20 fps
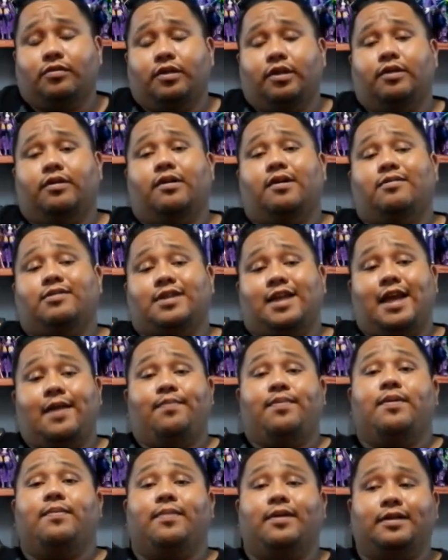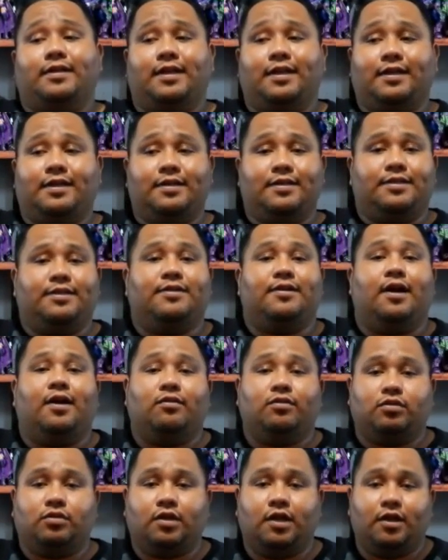You know, I was happy about that because you know I
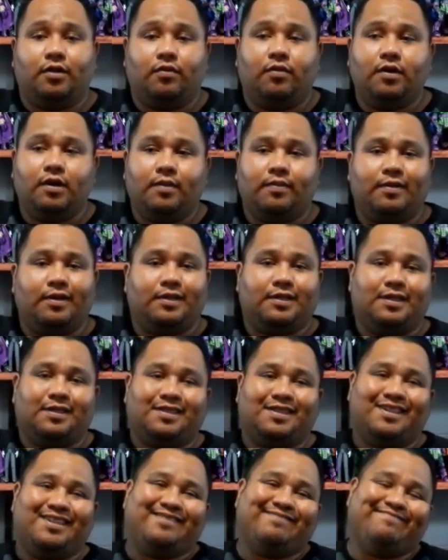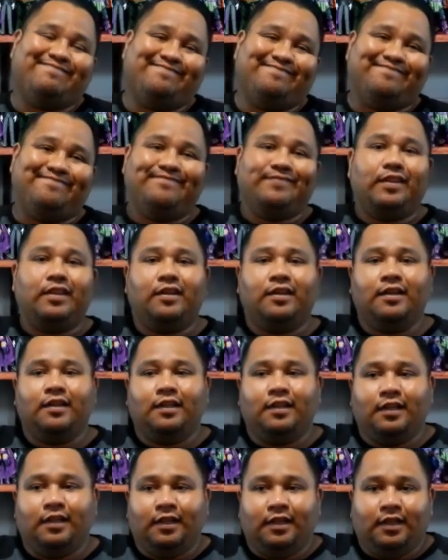was kind of worried about that. I was like,
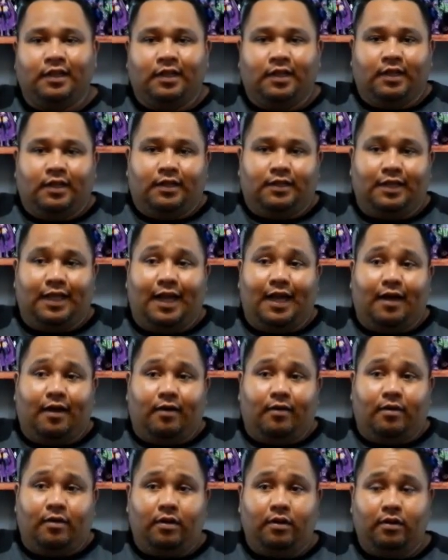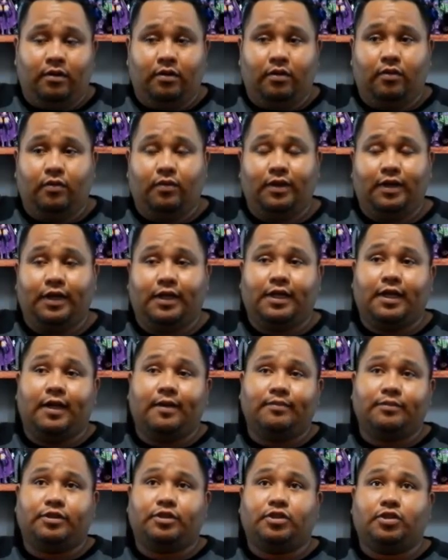Now, when it
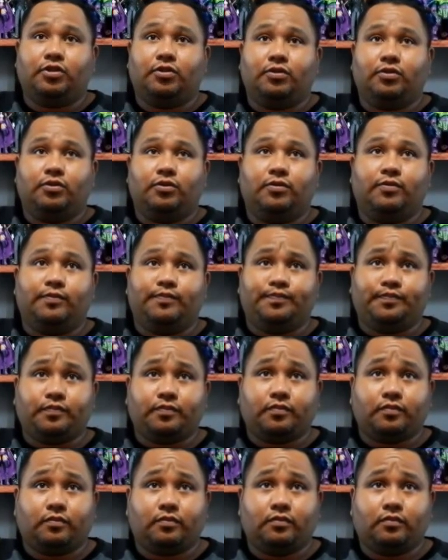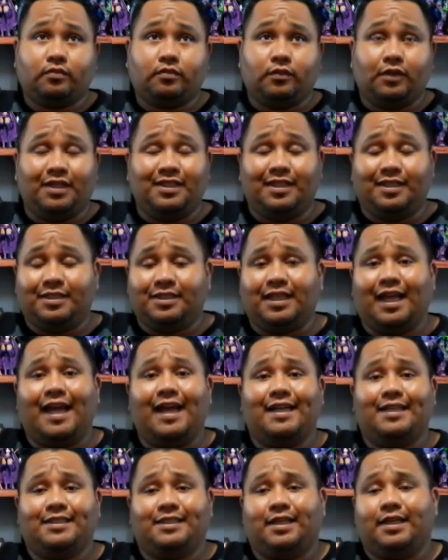comes to the
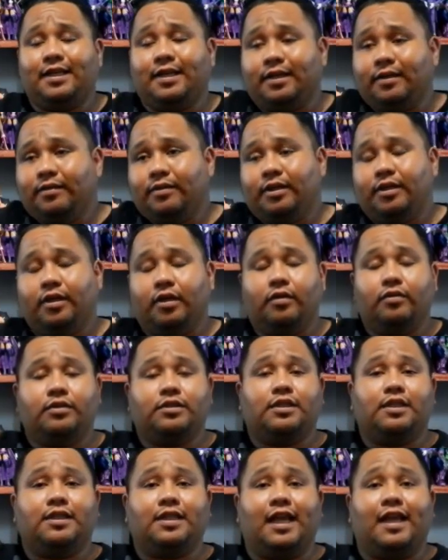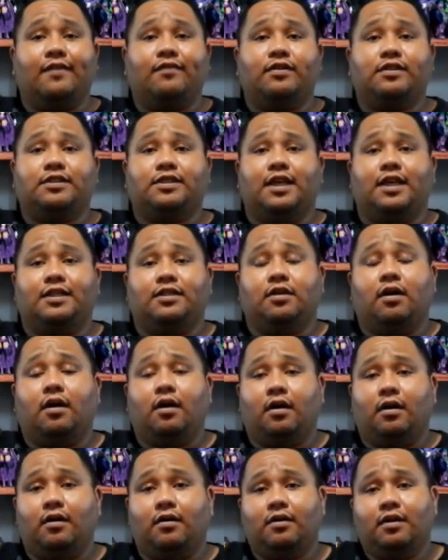size, you know, it was an average size
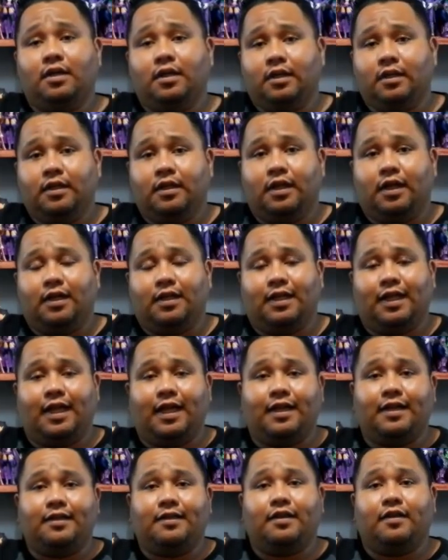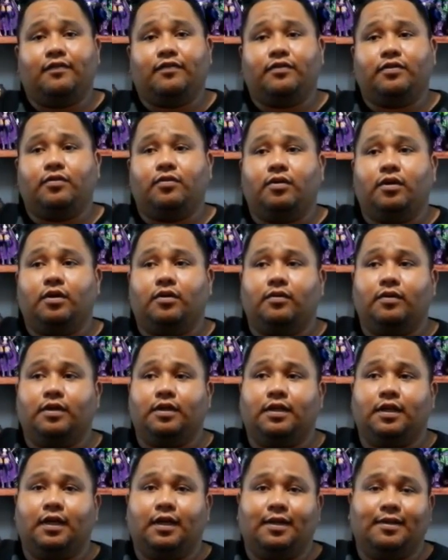haul. They had enough to work
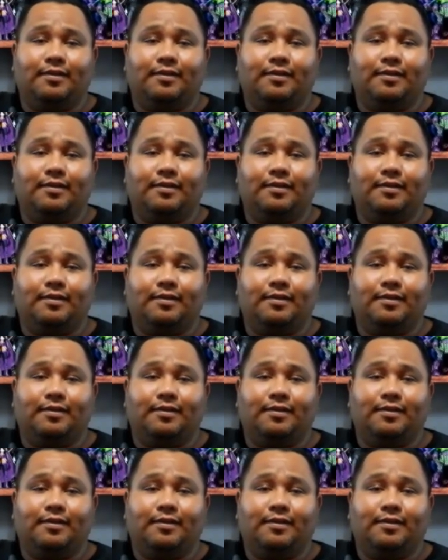with.